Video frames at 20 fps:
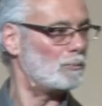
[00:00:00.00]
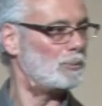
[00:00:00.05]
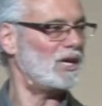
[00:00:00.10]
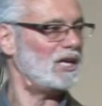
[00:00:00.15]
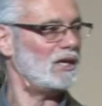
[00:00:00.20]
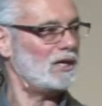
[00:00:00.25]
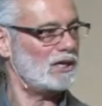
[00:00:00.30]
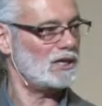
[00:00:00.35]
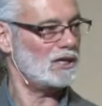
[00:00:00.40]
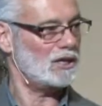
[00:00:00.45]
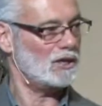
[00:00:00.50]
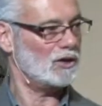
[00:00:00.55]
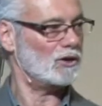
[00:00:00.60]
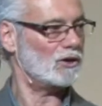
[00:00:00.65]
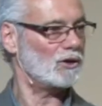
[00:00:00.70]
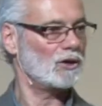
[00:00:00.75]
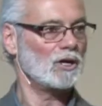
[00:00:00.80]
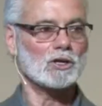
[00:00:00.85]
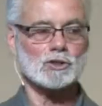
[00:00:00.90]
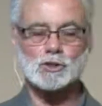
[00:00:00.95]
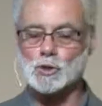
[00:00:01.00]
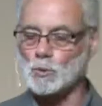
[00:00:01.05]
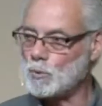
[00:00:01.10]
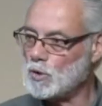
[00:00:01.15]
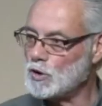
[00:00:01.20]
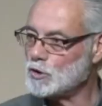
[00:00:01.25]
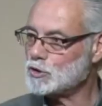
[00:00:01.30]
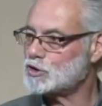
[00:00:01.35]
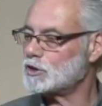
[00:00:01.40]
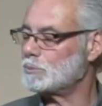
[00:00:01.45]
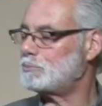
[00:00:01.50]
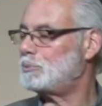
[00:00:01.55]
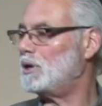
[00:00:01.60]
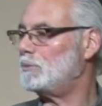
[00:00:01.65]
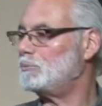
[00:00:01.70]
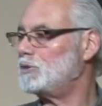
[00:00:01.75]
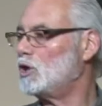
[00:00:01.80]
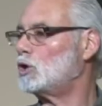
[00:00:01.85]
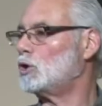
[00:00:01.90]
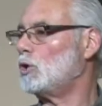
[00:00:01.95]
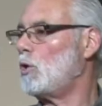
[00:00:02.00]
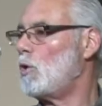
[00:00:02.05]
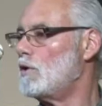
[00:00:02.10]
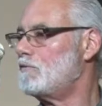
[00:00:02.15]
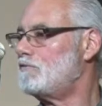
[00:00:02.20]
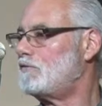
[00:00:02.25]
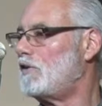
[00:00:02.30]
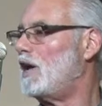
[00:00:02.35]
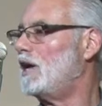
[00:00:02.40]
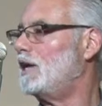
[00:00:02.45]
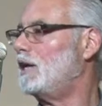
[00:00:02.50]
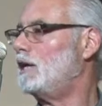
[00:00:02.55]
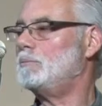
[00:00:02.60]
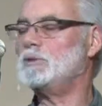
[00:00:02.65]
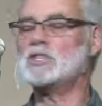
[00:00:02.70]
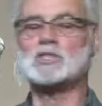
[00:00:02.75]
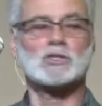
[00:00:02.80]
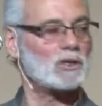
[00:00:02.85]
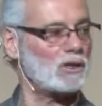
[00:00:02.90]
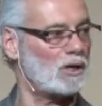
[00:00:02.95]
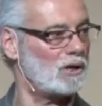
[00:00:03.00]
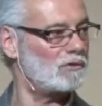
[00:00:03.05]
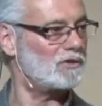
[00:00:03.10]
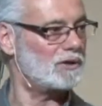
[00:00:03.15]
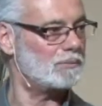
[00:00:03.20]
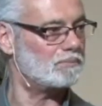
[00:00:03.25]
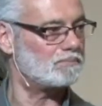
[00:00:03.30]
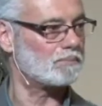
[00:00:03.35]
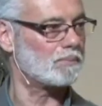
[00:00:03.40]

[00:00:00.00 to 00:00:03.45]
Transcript: being here, to worship him, to glorify him, and to love him.